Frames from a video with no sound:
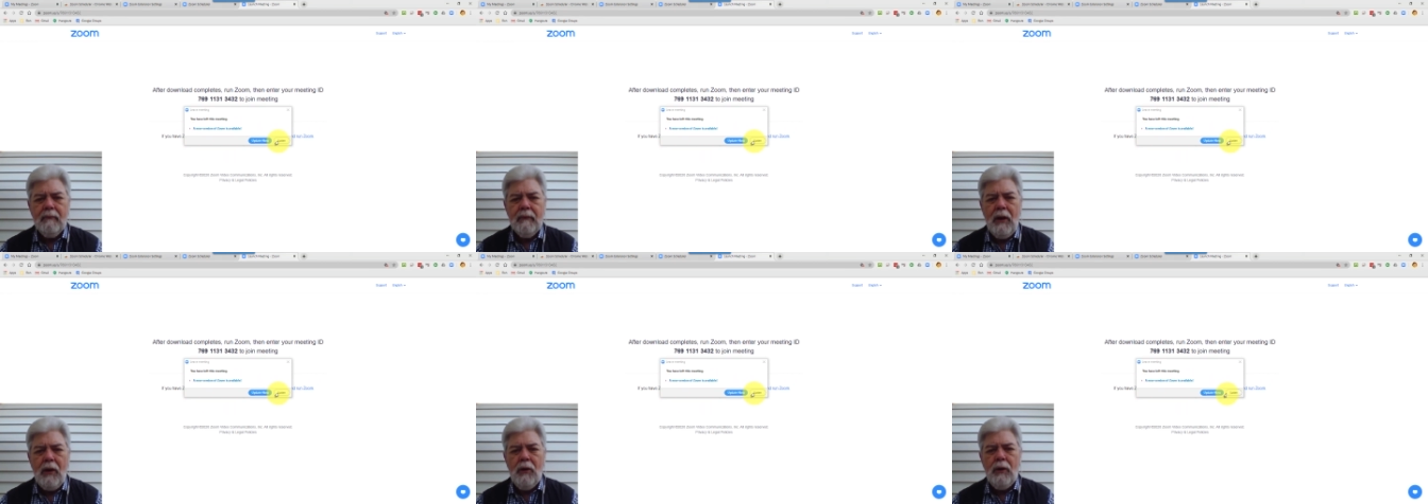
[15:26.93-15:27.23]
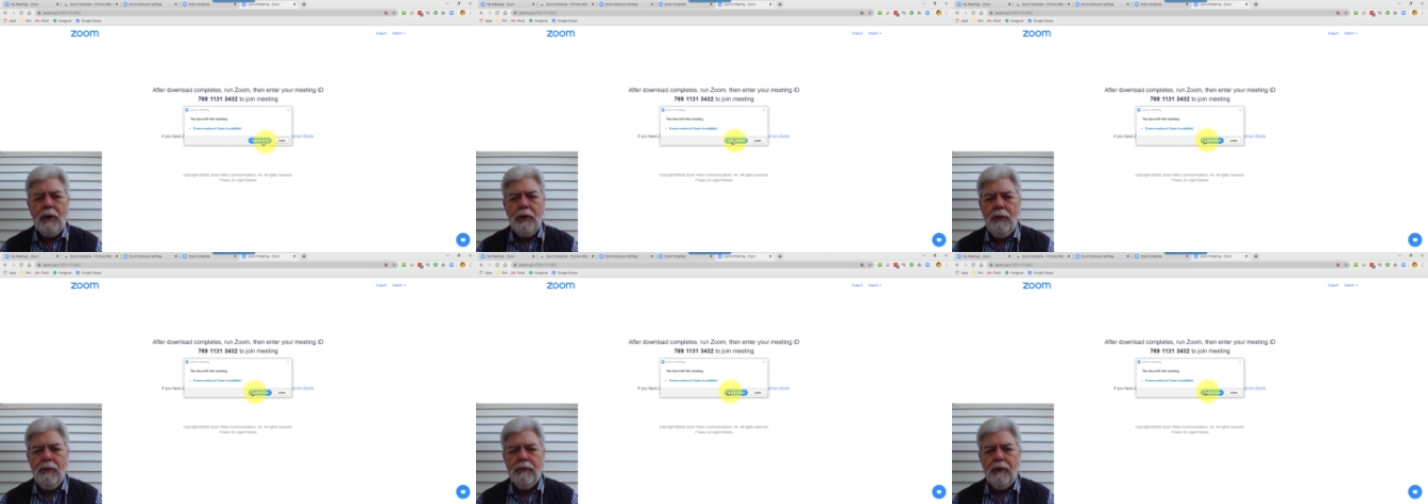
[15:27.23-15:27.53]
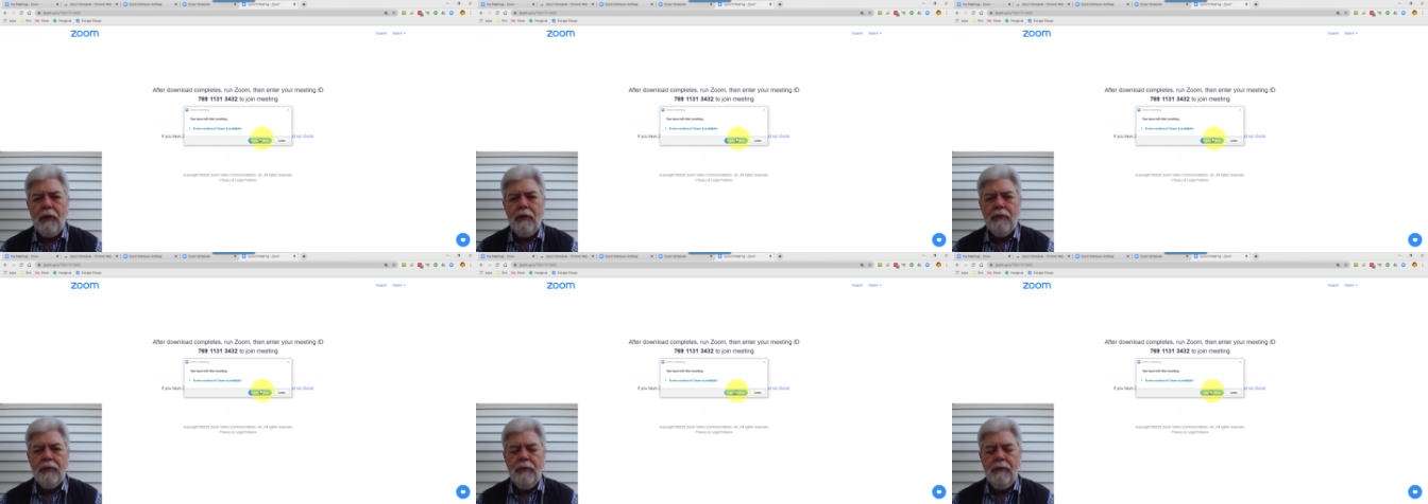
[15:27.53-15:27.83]
Oh, a new
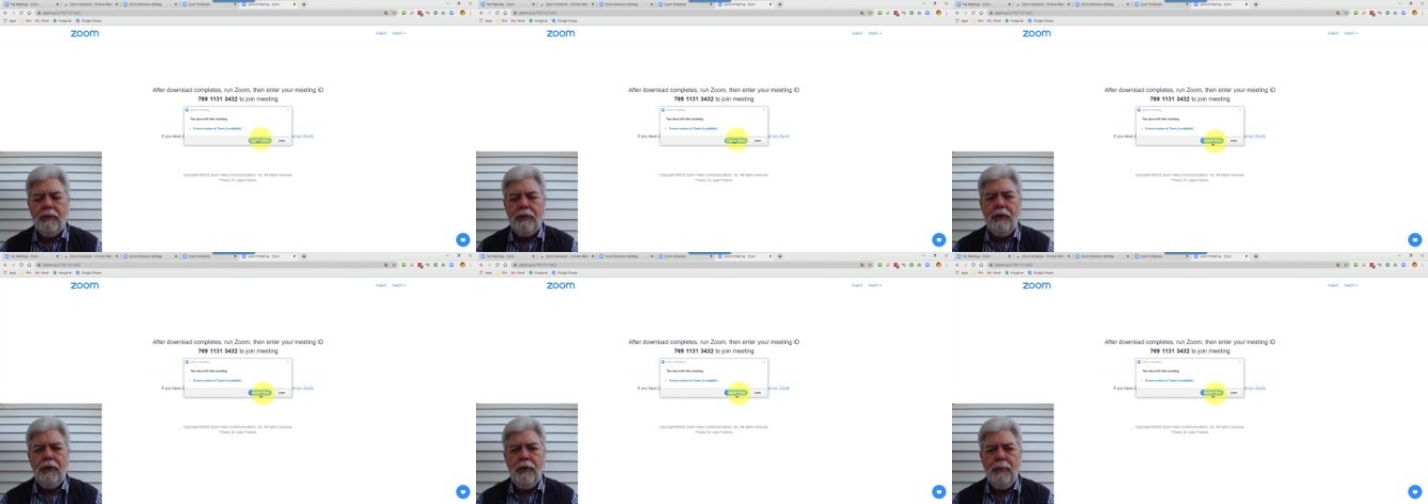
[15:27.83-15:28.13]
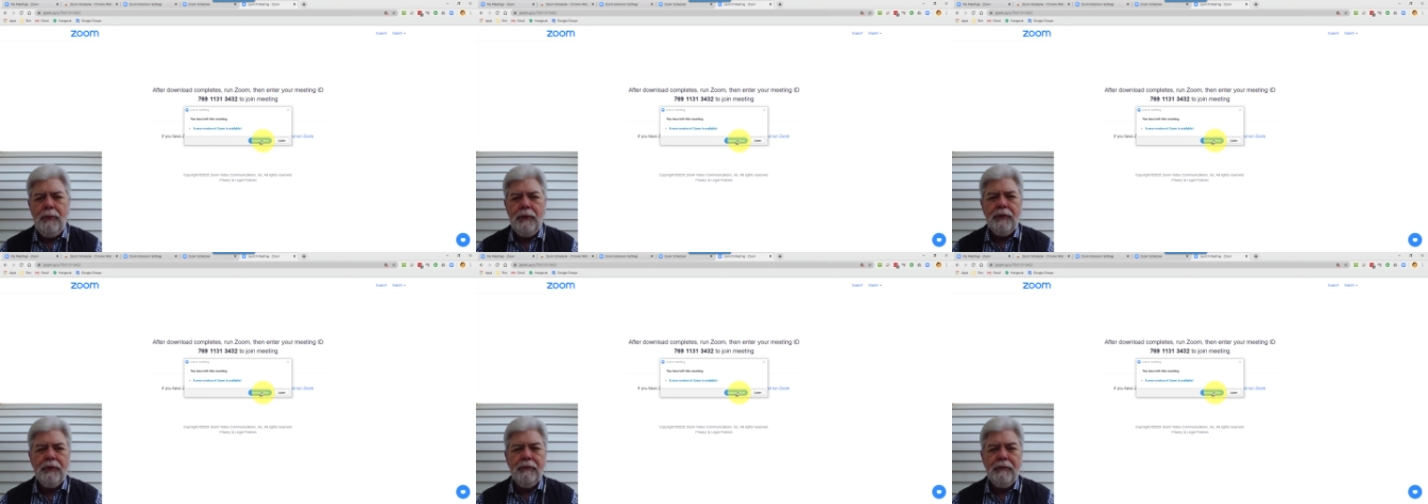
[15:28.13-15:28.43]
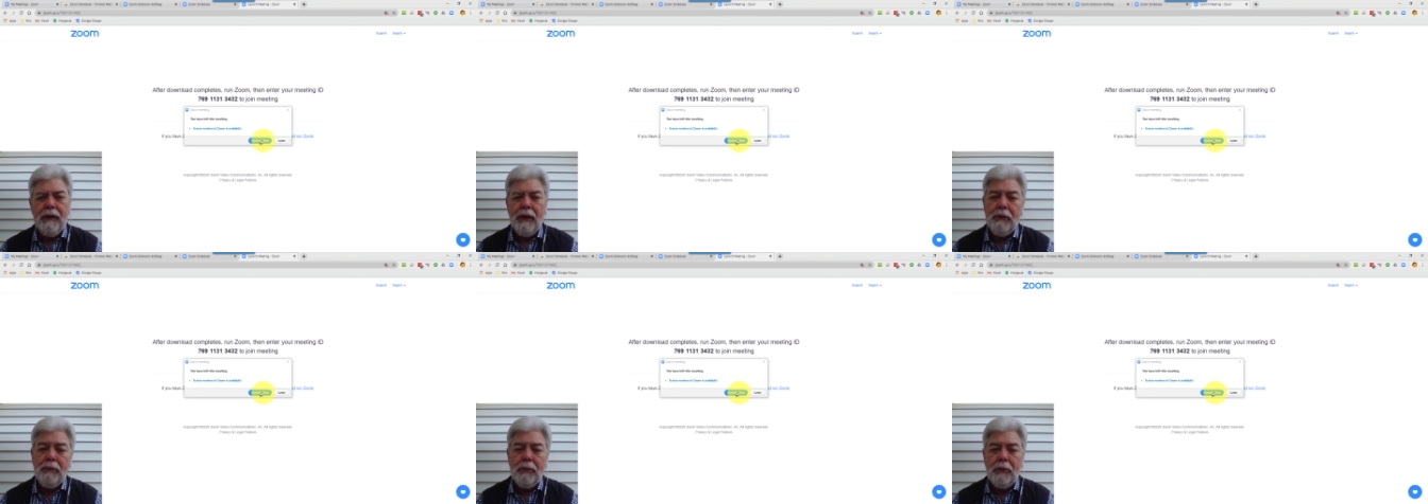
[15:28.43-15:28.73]
version of Zoom is
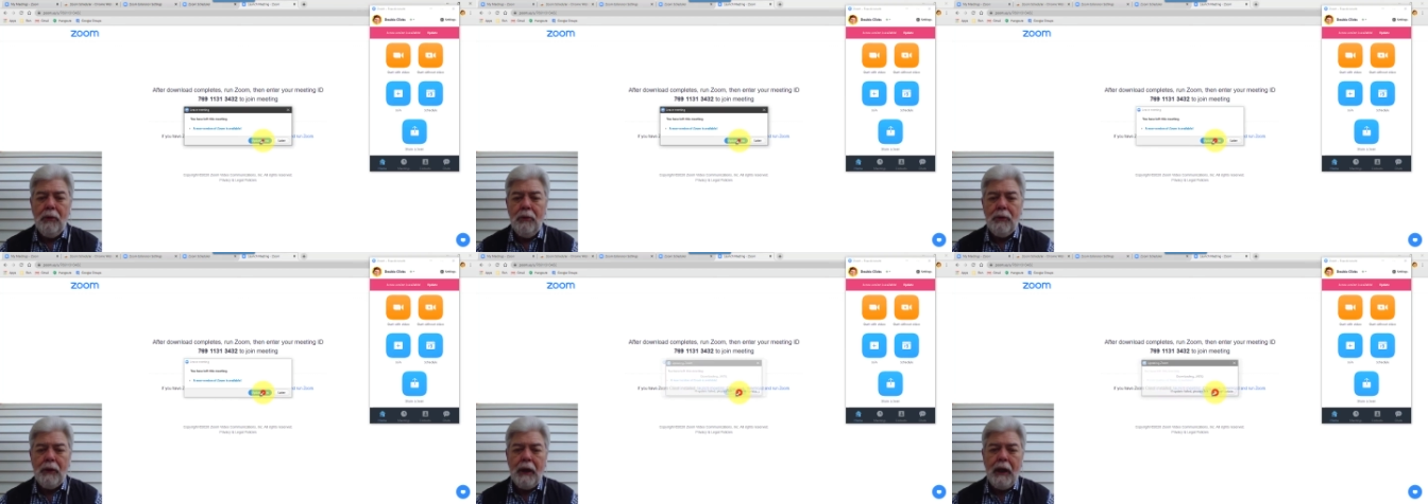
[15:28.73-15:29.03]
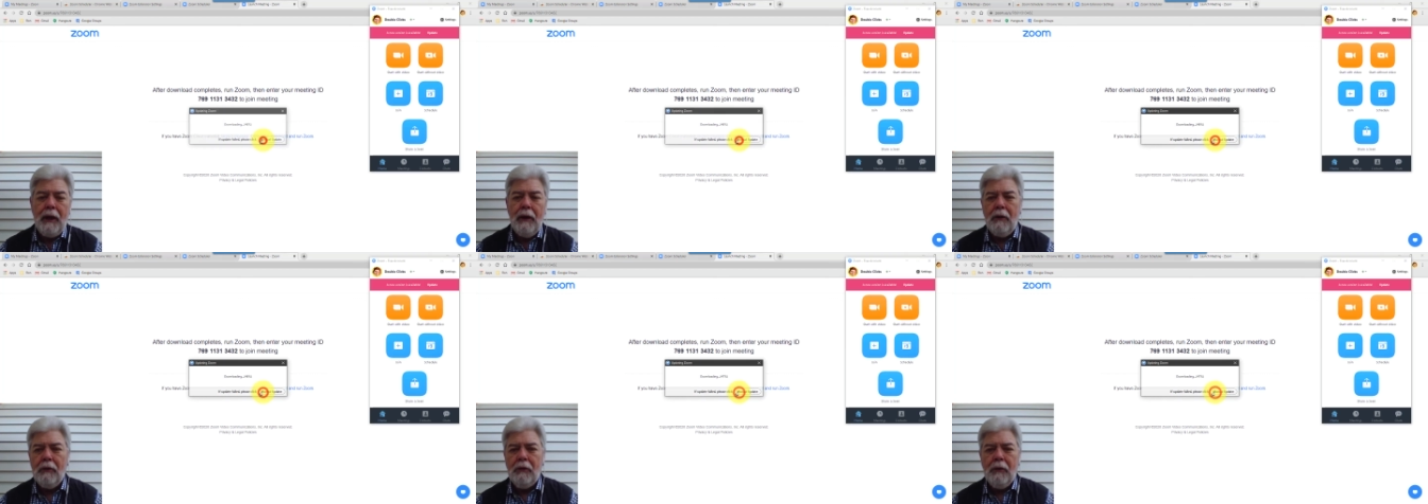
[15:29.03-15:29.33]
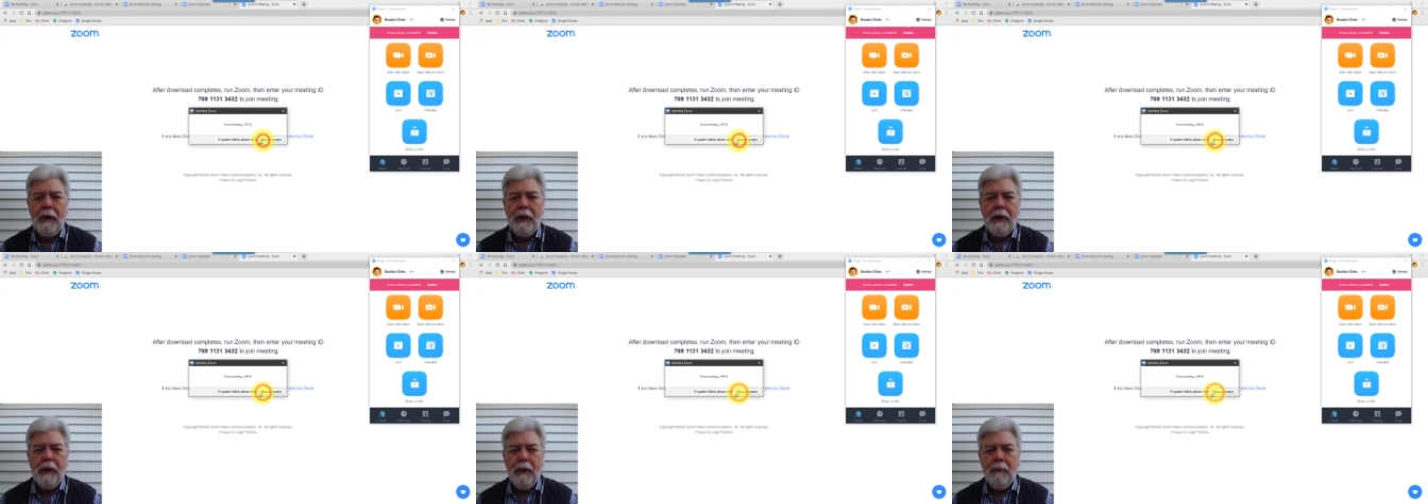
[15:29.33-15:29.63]
available. Okay, I'll go
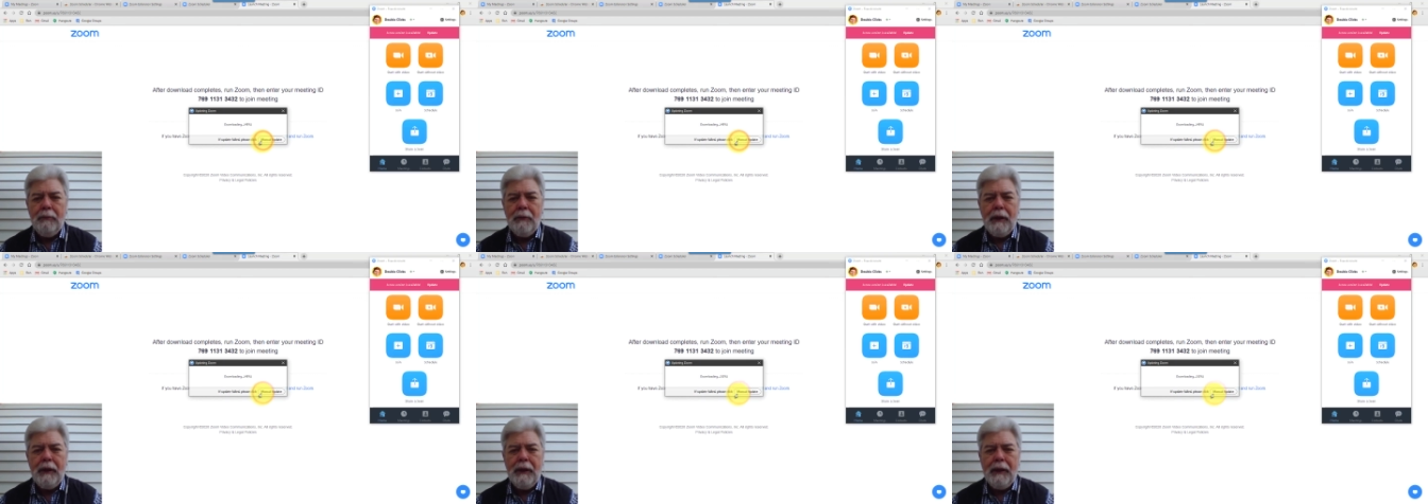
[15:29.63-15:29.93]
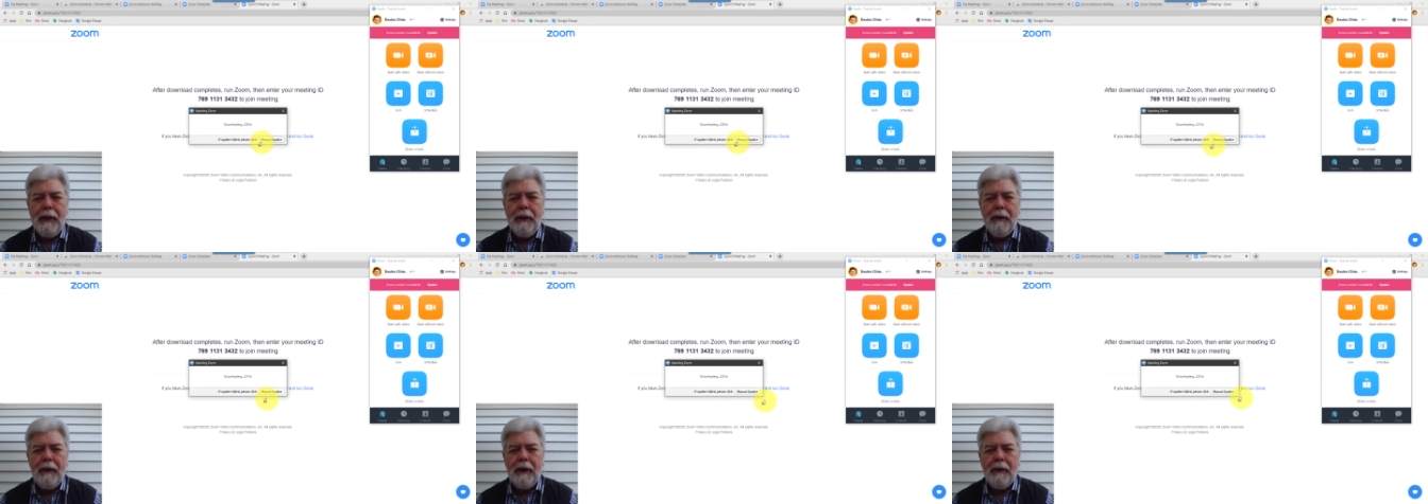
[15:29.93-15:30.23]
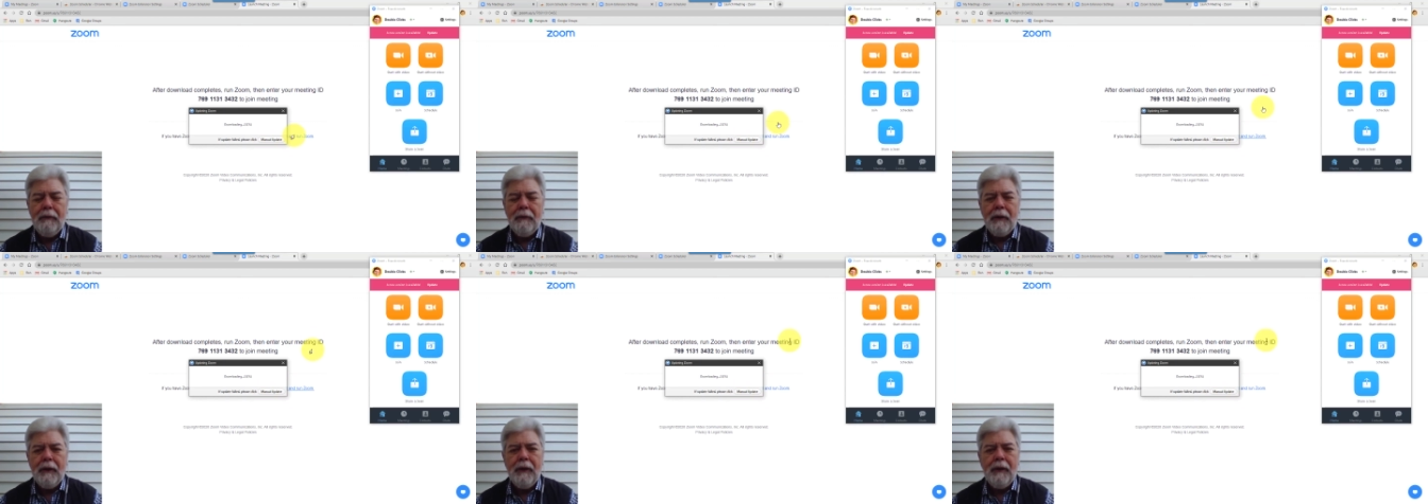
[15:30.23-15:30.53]
ahead and update now. I
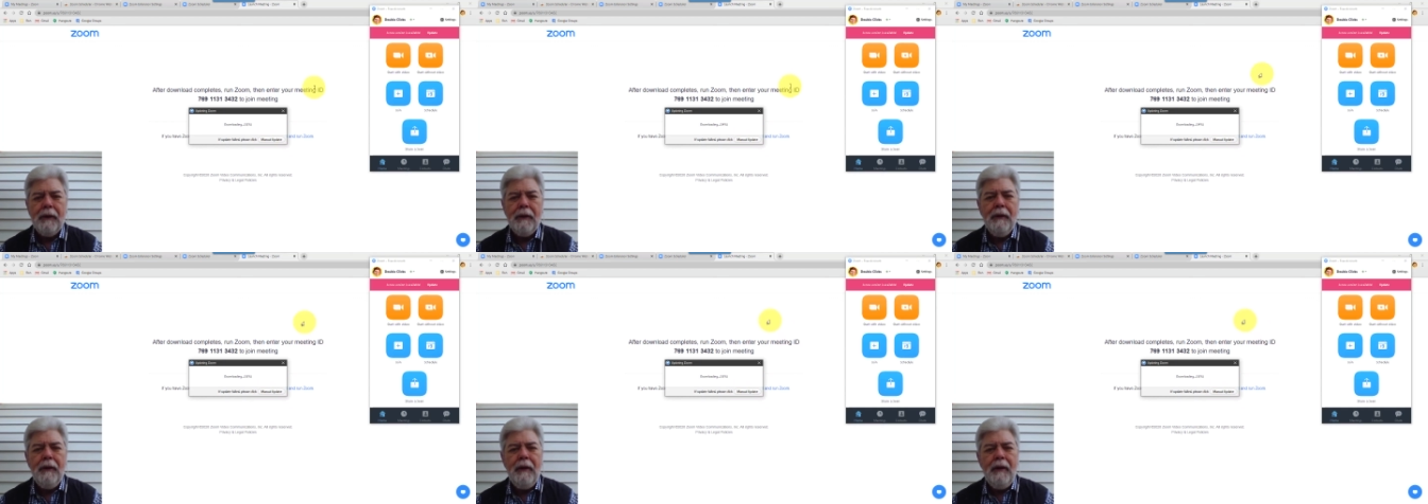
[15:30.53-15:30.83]
don't care.